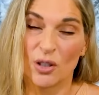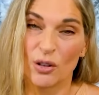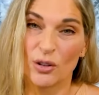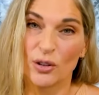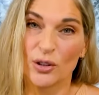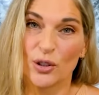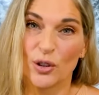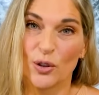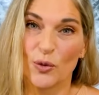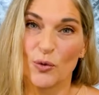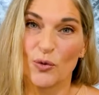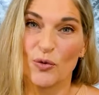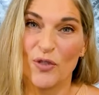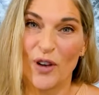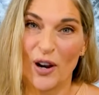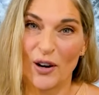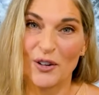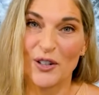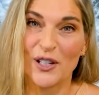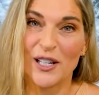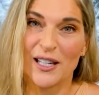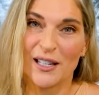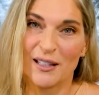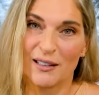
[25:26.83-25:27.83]
also
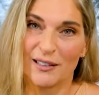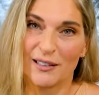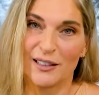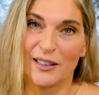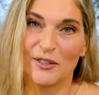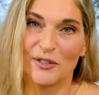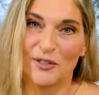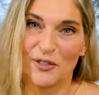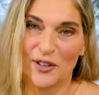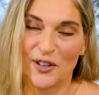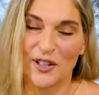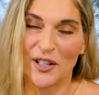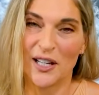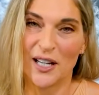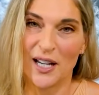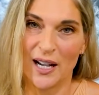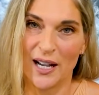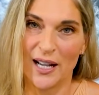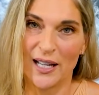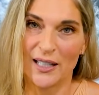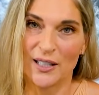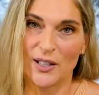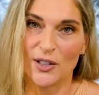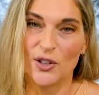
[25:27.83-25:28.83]
very healing for the
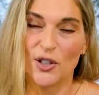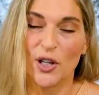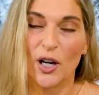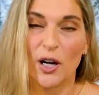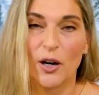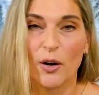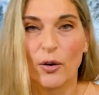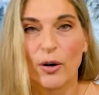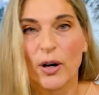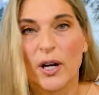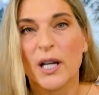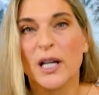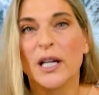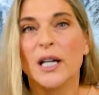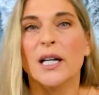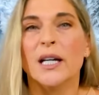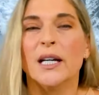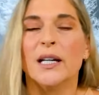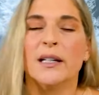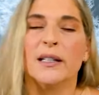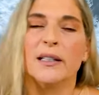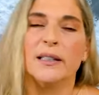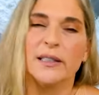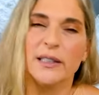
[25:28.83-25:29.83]
gut so
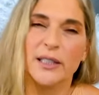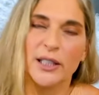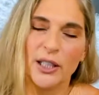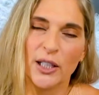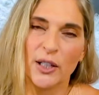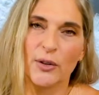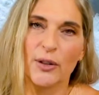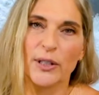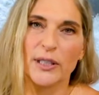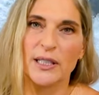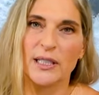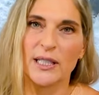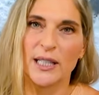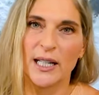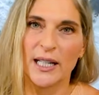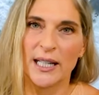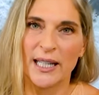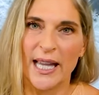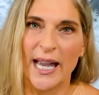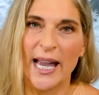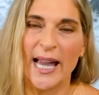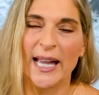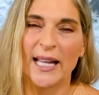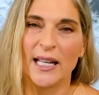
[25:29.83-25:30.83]
you know it's
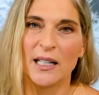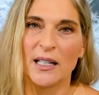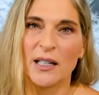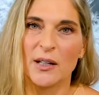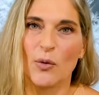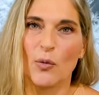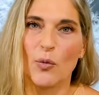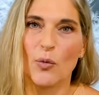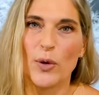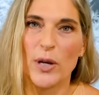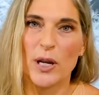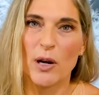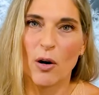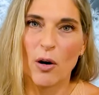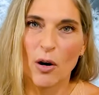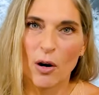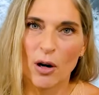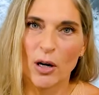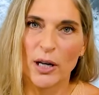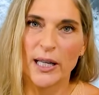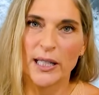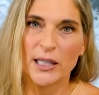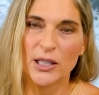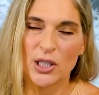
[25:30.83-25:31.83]
again we are
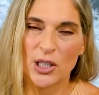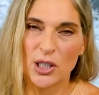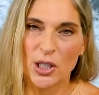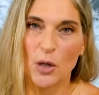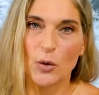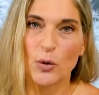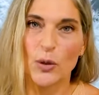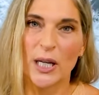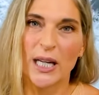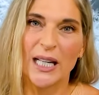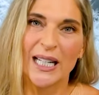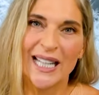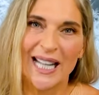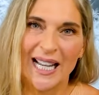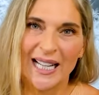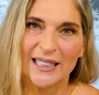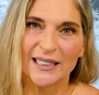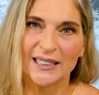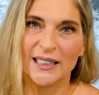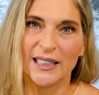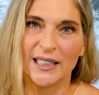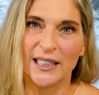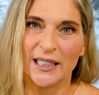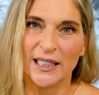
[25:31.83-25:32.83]
it's so
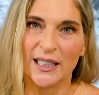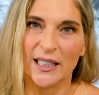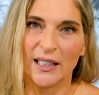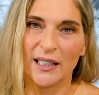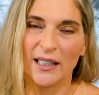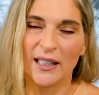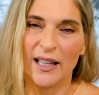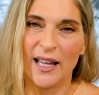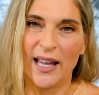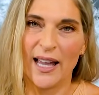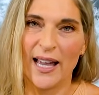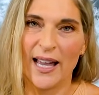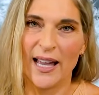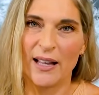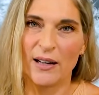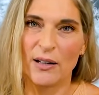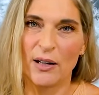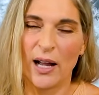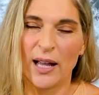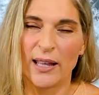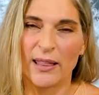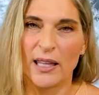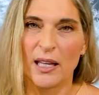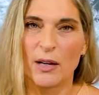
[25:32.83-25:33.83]
connected and
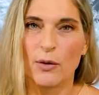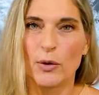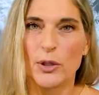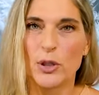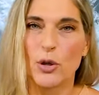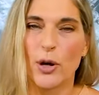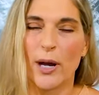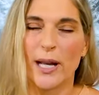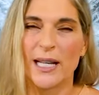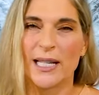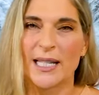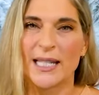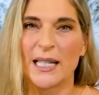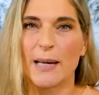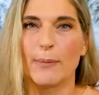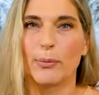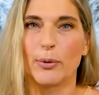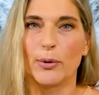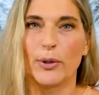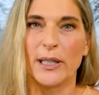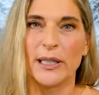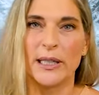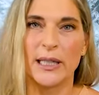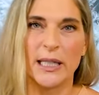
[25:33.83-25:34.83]
i think we try to
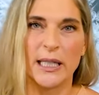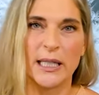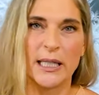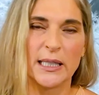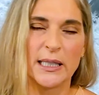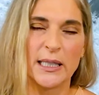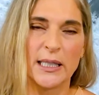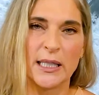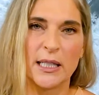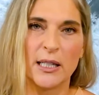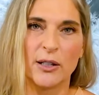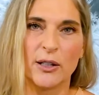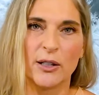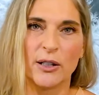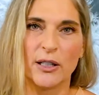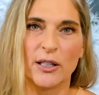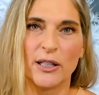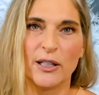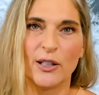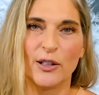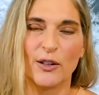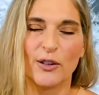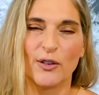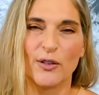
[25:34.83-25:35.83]
separate the interior
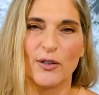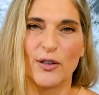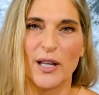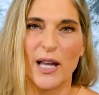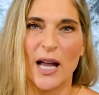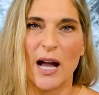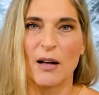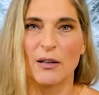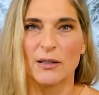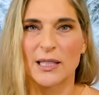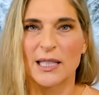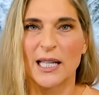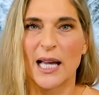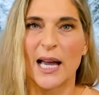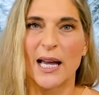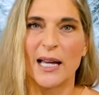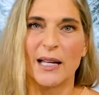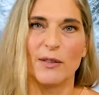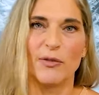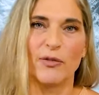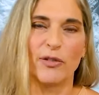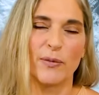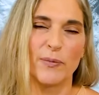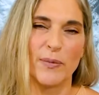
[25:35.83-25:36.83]
you know the
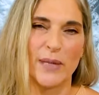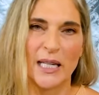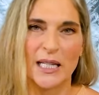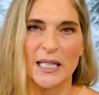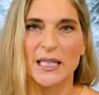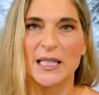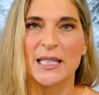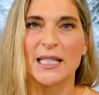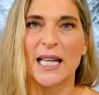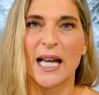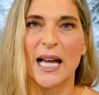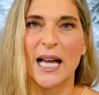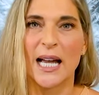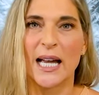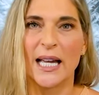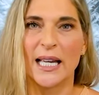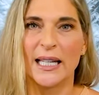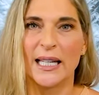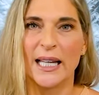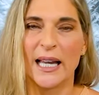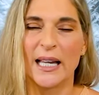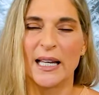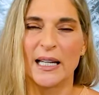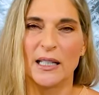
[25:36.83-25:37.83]
outside from the
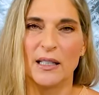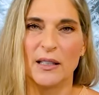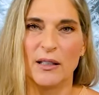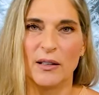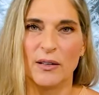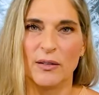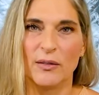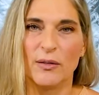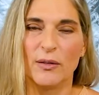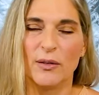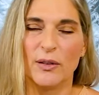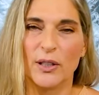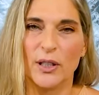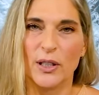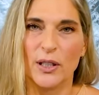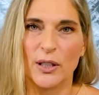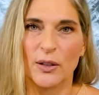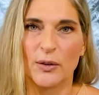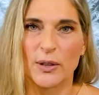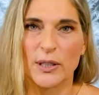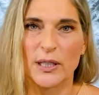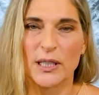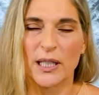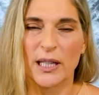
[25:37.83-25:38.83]
inside and you
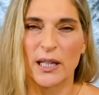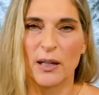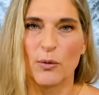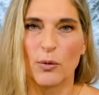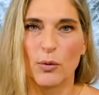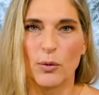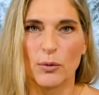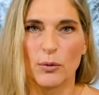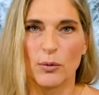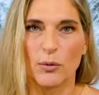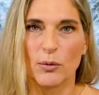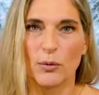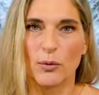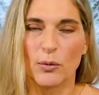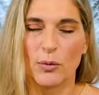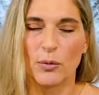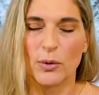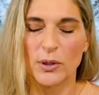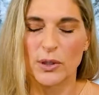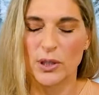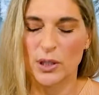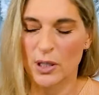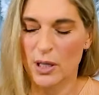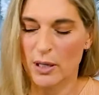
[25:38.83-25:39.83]
know it's like
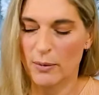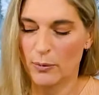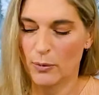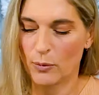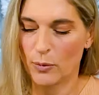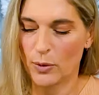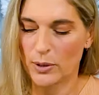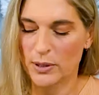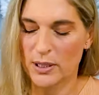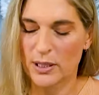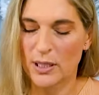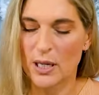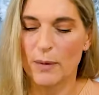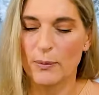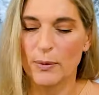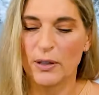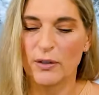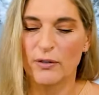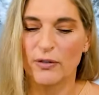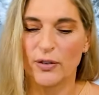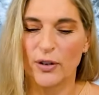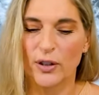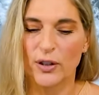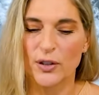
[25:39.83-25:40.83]
what's com- what's coming
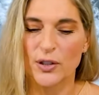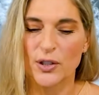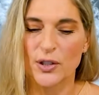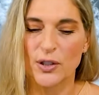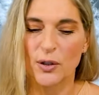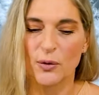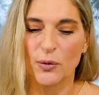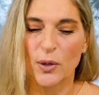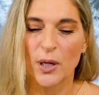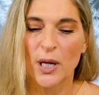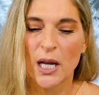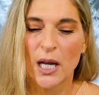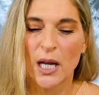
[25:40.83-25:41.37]
first so